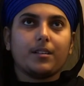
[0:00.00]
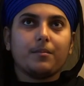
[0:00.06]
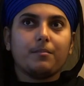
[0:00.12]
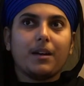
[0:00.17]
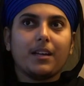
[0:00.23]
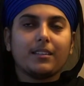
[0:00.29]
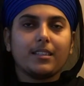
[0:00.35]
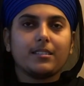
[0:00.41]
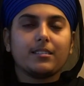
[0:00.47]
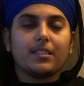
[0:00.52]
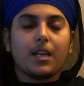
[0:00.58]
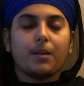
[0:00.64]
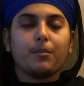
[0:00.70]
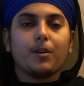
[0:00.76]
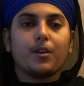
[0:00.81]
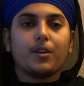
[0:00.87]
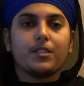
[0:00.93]
Mata
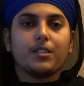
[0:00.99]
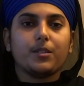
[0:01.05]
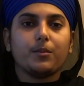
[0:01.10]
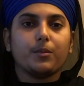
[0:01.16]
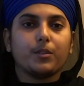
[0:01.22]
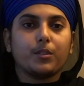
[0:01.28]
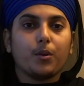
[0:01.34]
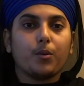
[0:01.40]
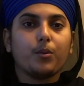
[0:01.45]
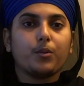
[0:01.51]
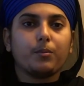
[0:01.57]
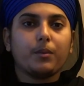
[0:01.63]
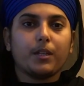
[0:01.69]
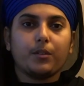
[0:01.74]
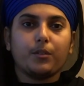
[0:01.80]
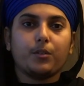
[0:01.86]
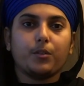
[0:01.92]
Sahib Kaur Ji were told
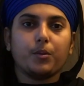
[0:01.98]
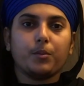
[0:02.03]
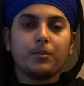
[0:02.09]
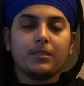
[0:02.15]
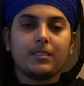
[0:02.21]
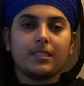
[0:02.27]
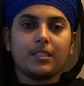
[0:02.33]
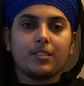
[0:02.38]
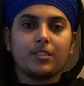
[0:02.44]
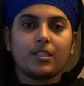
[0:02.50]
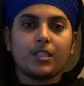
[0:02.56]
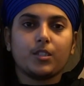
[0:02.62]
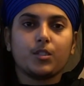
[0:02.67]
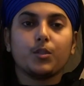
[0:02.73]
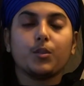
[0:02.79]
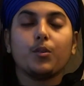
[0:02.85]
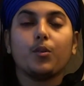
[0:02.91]
by Guru Gobind Singh Ji
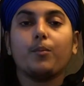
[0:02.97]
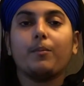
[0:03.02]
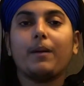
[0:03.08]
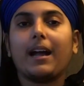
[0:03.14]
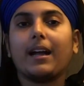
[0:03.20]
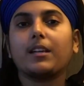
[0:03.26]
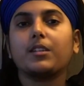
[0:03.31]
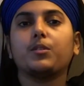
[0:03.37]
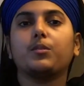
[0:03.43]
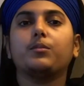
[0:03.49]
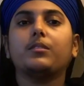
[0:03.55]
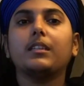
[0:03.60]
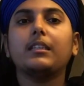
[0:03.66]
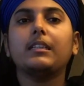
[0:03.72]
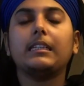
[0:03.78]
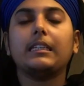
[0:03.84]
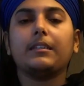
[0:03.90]
to go back to
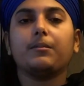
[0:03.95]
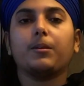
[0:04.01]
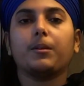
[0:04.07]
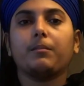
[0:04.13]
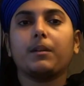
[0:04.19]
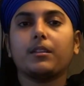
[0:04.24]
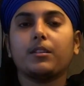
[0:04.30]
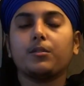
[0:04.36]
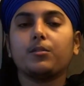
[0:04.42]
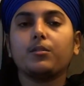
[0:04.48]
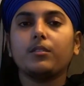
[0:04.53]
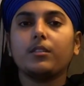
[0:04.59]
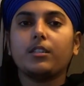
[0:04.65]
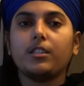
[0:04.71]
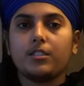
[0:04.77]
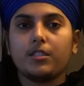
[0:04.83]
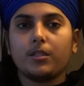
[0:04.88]
Delhi where Mata
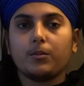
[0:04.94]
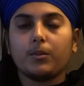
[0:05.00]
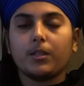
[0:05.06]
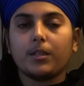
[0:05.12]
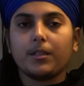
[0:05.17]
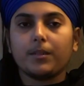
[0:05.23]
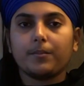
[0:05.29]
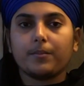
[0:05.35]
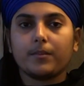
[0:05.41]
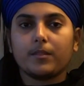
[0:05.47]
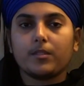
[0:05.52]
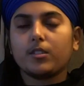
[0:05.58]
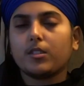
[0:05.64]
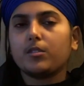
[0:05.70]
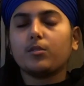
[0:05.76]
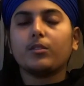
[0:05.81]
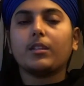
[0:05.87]
Sundari Ji were,
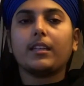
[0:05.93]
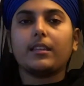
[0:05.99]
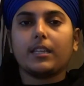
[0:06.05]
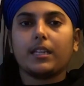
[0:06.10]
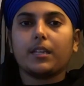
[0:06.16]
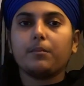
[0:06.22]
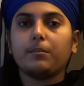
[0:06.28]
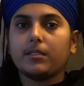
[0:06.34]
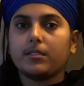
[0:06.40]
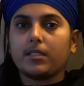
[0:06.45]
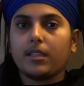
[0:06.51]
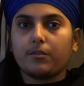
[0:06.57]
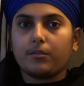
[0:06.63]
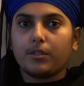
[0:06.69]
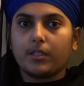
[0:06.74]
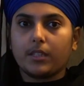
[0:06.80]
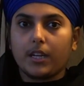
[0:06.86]
just so that they can be
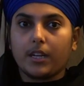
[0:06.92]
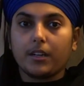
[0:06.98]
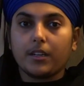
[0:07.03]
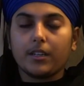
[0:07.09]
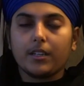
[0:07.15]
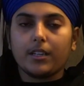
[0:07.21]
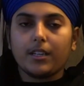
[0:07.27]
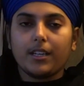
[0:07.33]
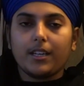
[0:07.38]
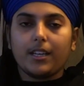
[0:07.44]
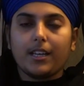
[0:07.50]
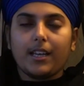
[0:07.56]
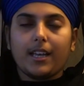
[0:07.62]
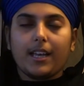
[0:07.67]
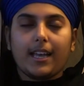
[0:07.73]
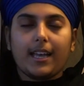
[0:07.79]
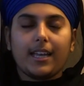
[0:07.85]
safer there.
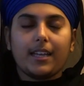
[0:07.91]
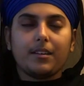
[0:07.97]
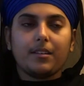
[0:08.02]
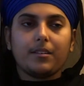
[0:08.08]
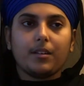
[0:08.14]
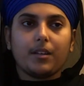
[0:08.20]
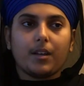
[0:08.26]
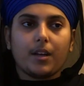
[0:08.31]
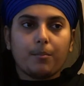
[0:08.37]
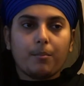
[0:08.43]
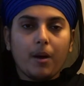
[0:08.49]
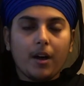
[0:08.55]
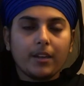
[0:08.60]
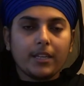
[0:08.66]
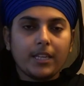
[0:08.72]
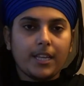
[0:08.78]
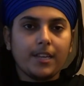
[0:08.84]
And
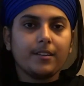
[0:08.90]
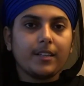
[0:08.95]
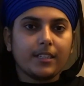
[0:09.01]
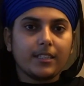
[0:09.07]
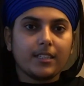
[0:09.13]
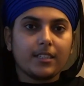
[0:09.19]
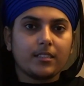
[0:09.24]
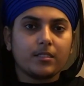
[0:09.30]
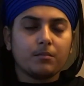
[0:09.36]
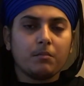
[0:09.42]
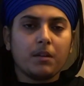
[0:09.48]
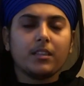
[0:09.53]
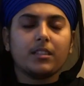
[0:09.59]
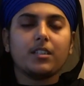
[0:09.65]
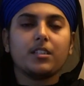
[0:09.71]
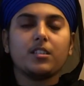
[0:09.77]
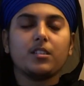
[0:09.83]
upon hearing this,
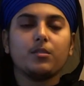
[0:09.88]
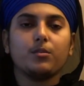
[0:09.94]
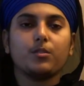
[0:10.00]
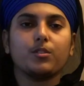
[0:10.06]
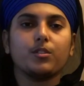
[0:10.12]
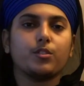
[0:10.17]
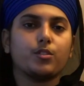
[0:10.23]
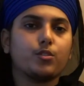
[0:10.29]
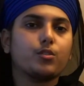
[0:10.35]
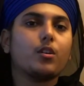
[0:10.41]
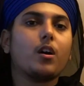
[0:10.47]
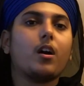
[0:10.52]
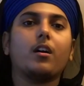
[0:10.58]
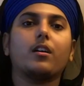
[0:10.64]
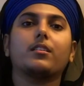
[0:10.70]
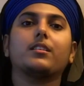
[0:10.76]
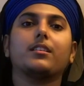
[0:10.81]
Mataji was just
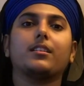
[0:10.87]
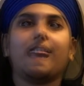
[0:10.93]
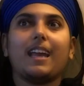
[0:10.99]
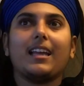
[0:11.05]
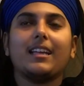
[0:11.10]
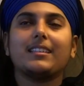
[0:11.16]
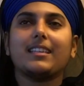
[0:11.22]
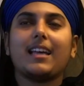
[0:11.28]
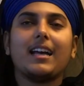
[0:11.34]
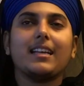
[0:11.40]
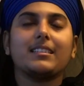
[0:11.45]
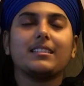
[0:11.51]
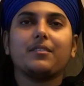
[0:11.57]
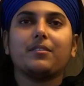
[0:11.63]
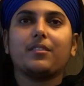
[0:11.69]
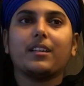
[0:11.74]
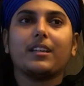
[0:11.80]
shocked. It's
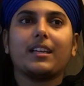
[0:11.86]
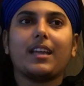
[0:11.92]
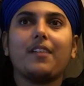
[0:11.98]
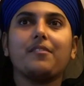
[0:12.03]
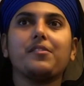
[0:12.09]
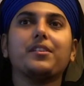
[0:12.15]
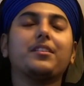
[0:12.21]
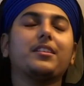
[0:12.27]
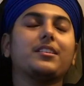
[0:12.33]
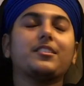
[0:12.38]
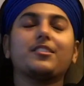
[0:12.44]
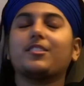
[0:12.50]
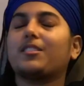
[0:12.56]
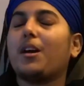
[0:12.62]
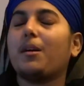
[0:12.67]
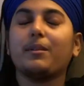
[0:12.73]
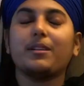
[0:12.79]
as if like everything
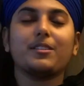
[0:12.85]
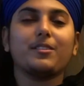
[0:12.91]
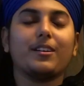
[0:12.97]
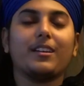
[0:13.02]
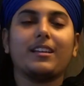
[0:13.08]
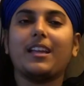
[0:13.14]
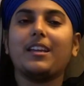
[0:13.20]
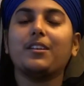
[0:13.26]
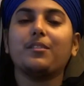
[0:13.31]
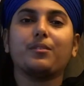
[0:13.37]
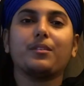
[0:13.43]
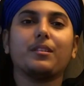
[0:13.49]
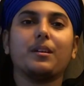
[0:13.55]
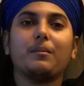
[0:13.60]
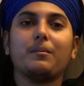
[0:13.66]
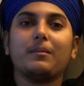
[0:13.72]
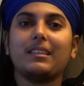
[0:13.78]
just coming to an end for
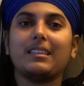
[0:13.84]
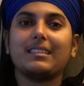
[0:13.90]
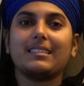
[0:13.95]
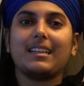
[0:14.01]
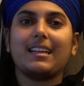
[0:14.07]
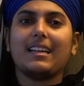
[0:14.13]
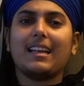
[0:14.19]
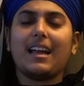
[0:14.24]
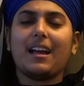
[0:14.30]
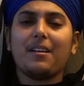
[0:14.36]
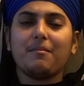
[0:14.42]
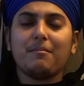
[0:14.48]
them, and they said,